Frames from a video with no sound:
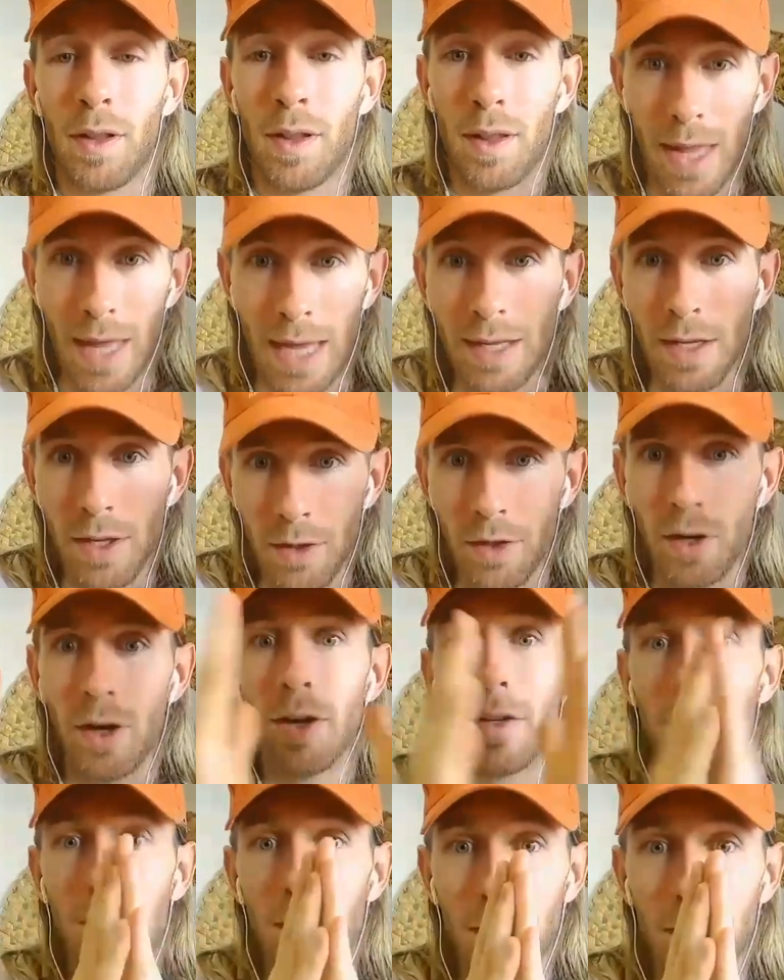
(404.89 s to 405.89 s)
Thank you,
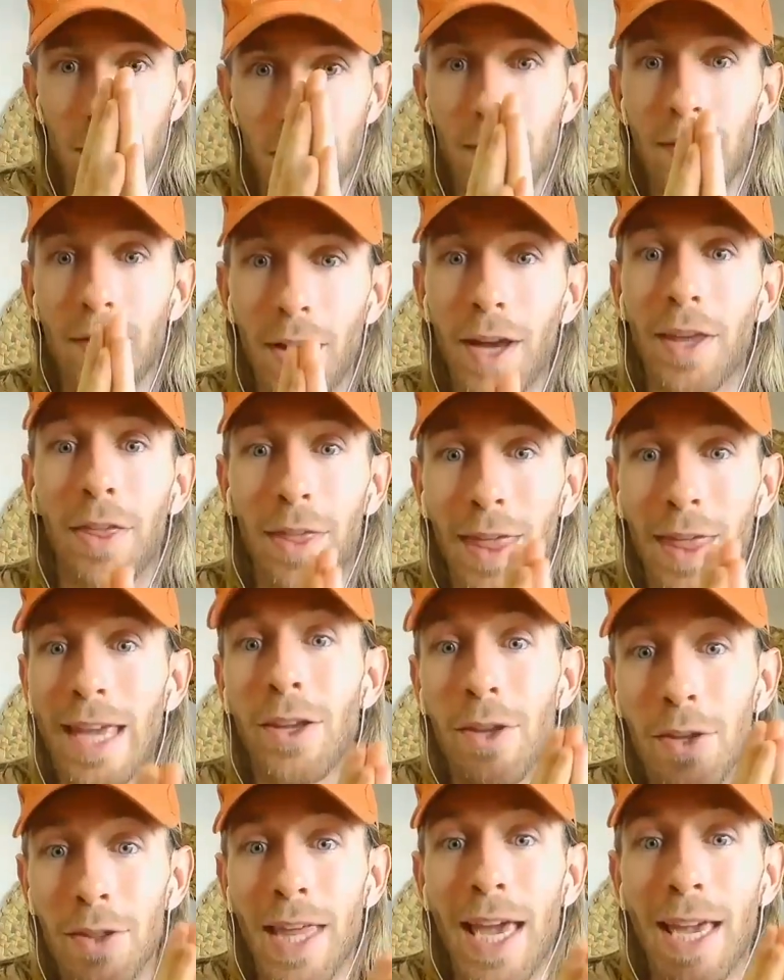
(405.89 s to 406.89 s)
God.
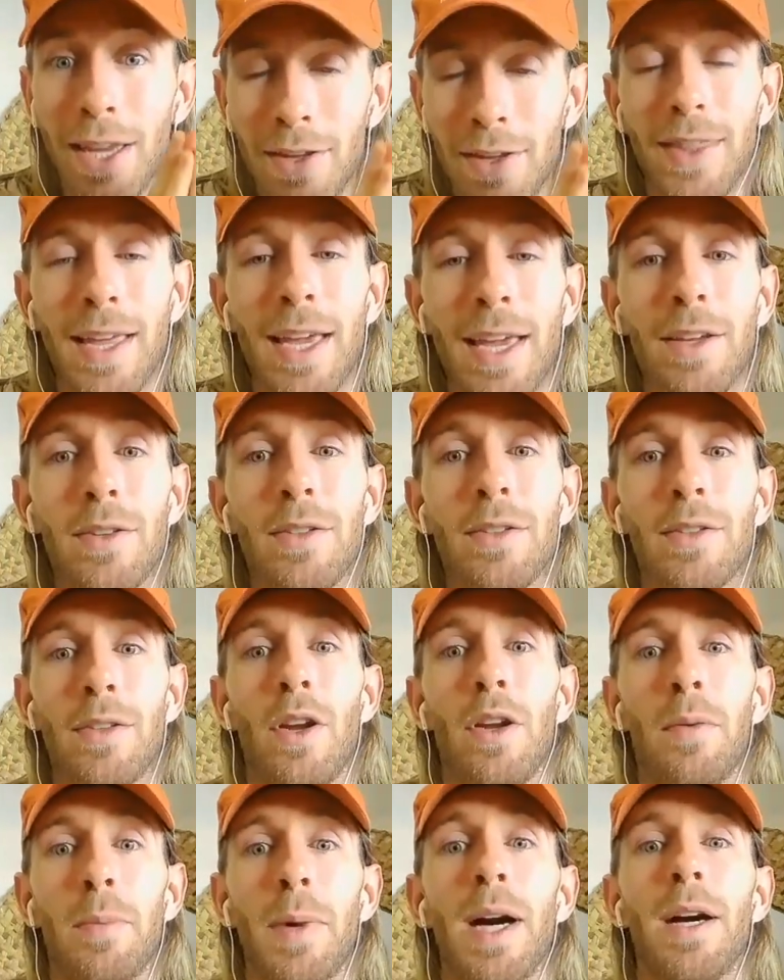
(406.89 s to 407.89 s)
Thank you
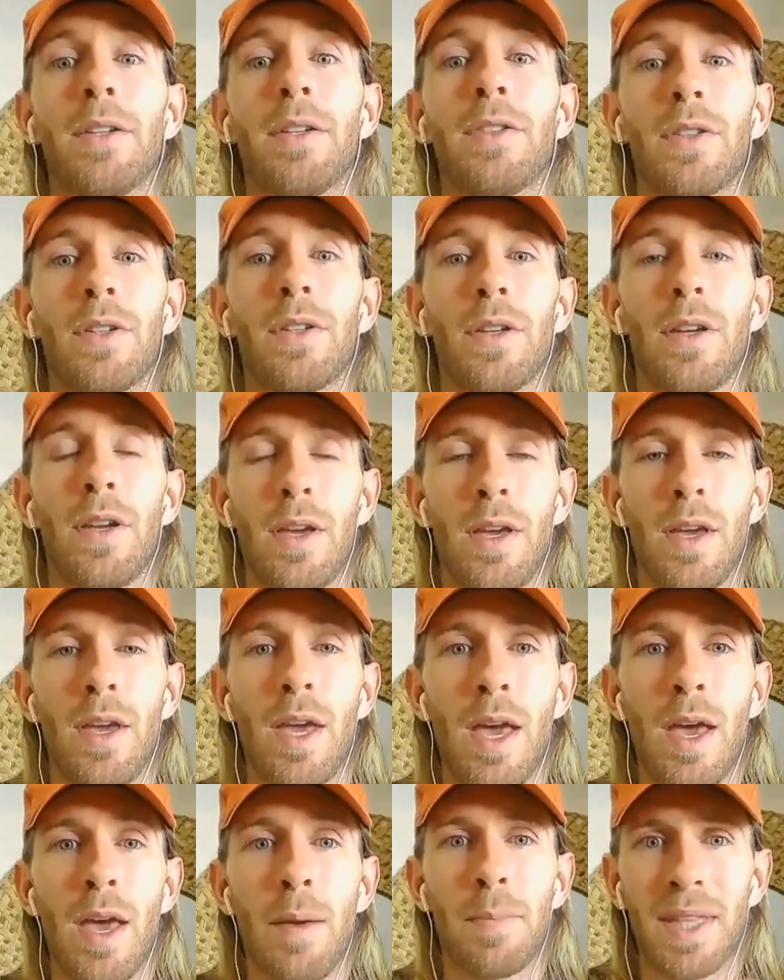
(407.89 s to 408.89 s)
so much.
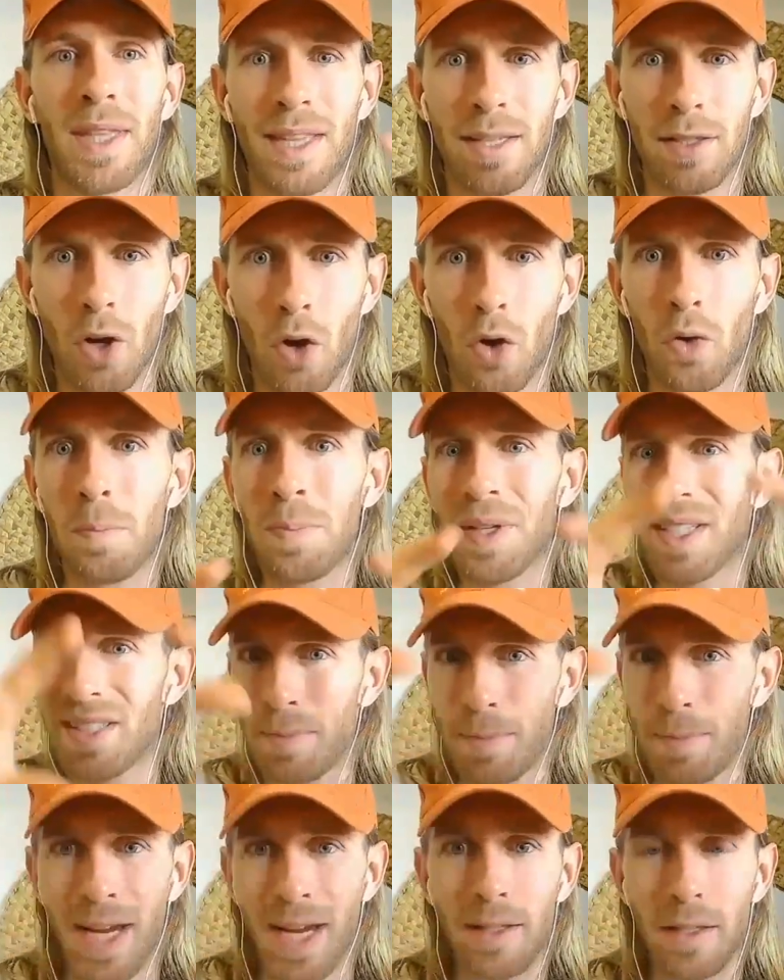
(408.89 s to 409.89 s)
But this whole
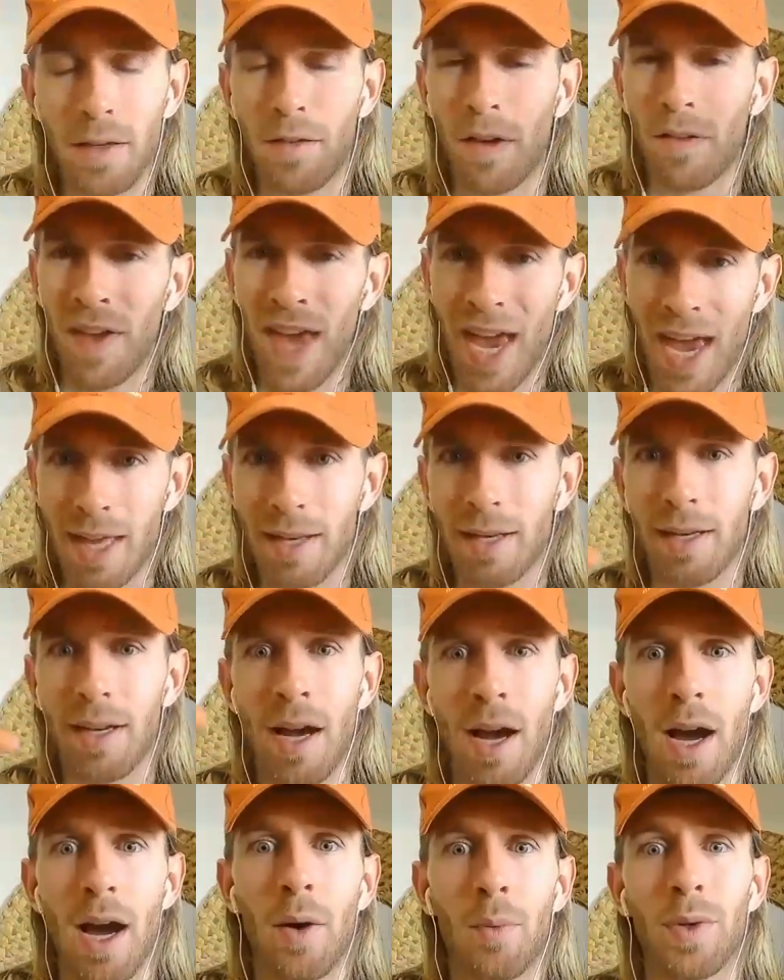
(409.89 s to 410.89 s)
perspective of head and
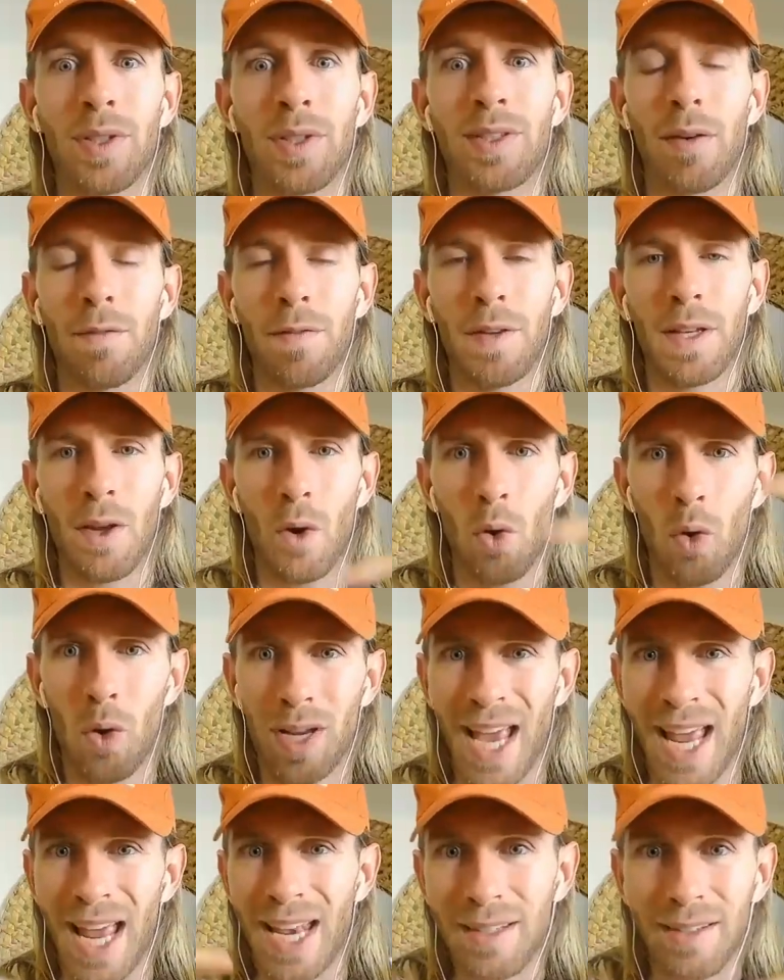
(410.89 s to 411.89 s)
heart was something that
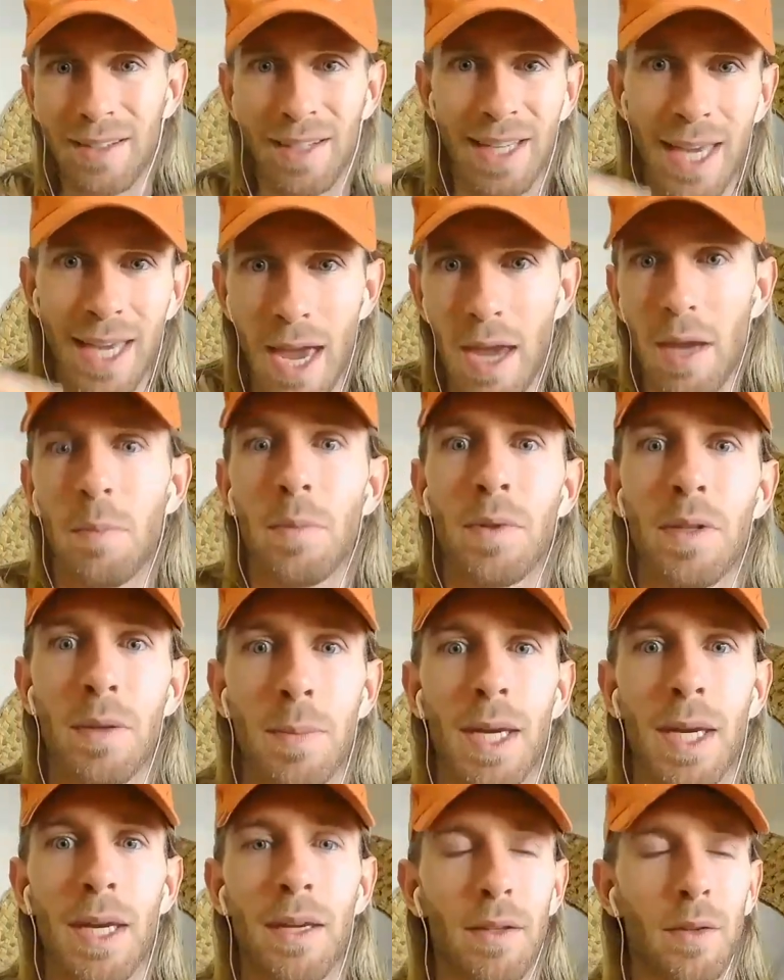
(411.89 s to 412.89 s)
organically came to
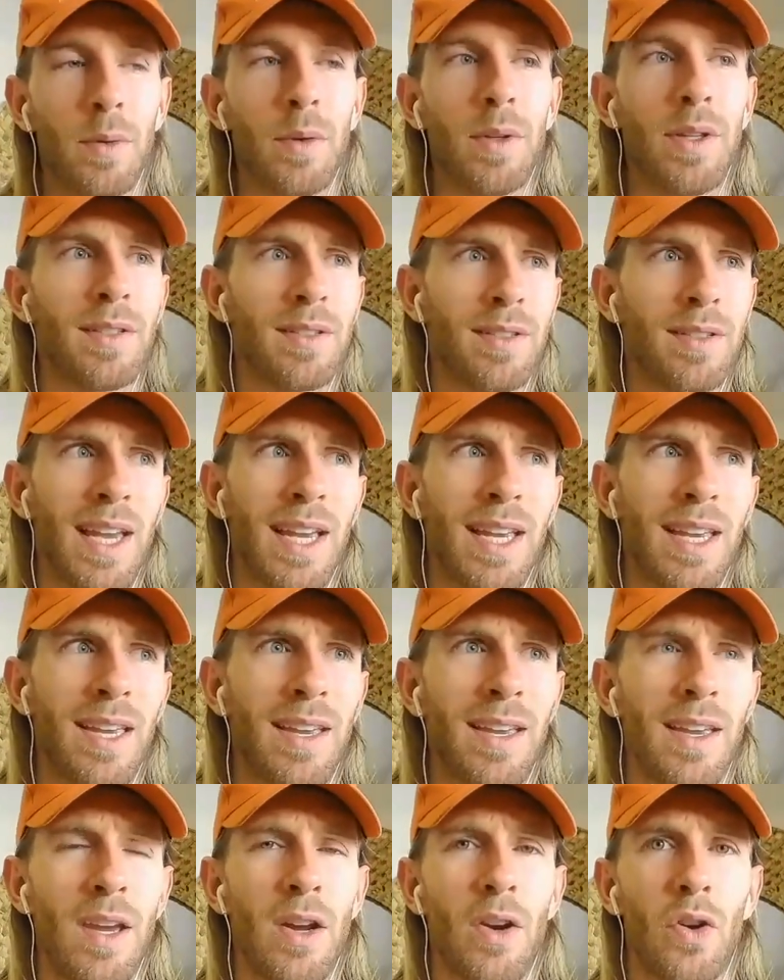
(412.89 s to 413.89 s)
me through this
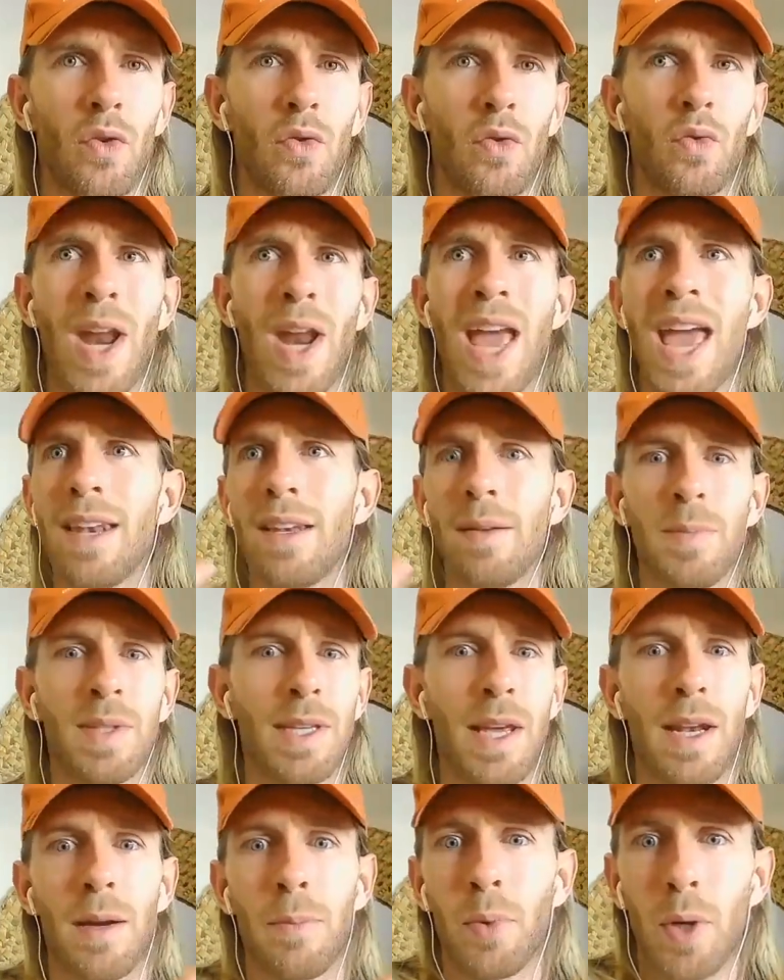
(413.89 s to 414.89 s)
random
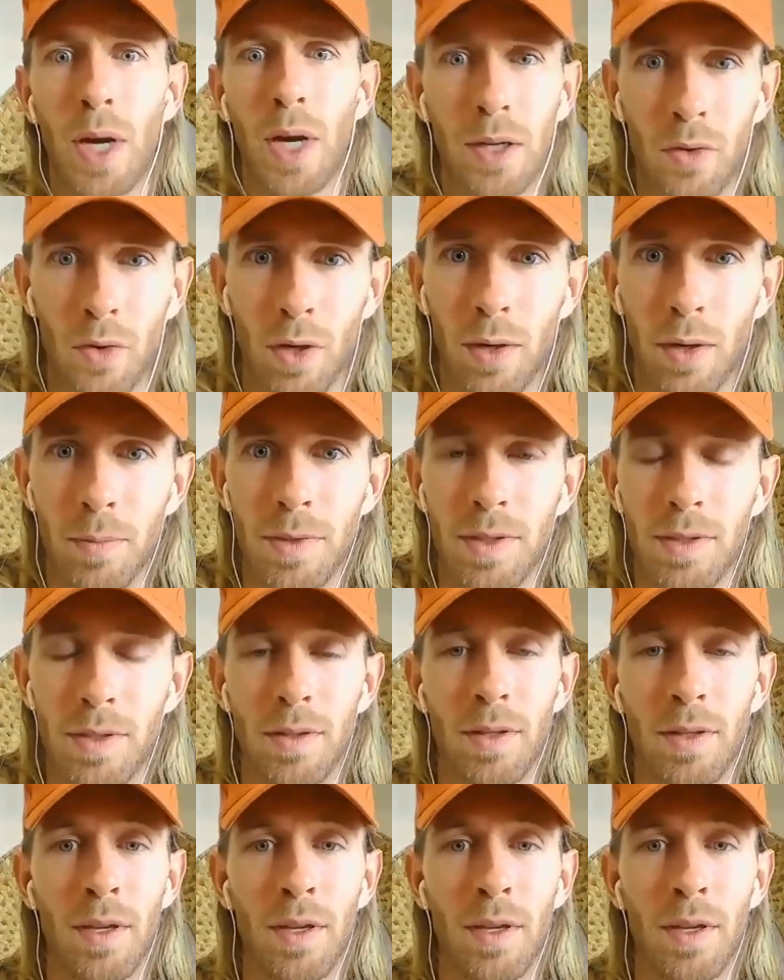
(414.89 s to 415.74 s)
set of breadcrumbs,